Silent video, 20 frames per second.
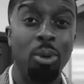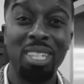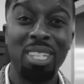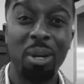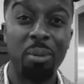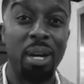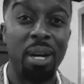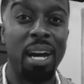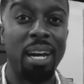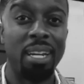What's
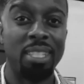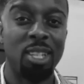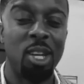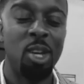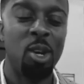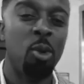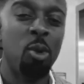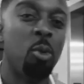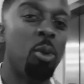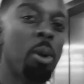up,
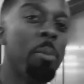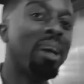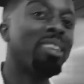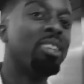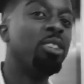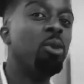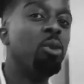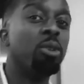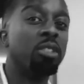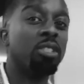guys? We're
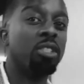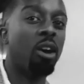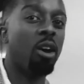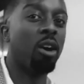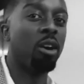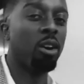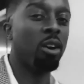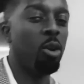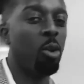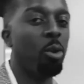about to do a
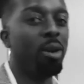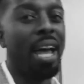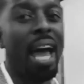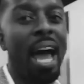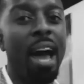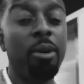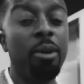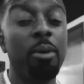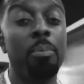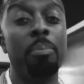talk on
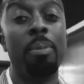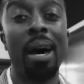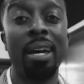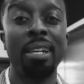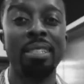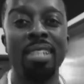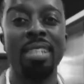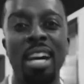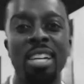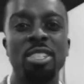how to
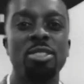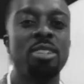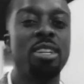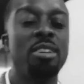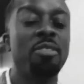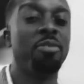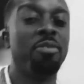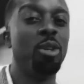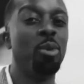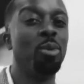monetize your
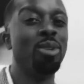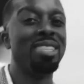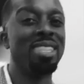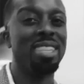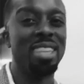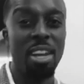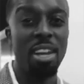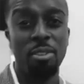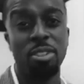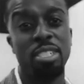influence
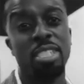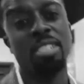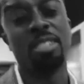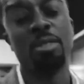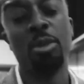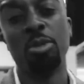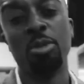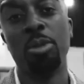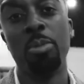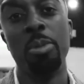leveraging
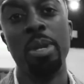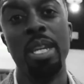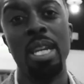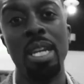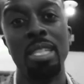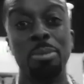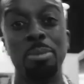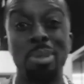social media.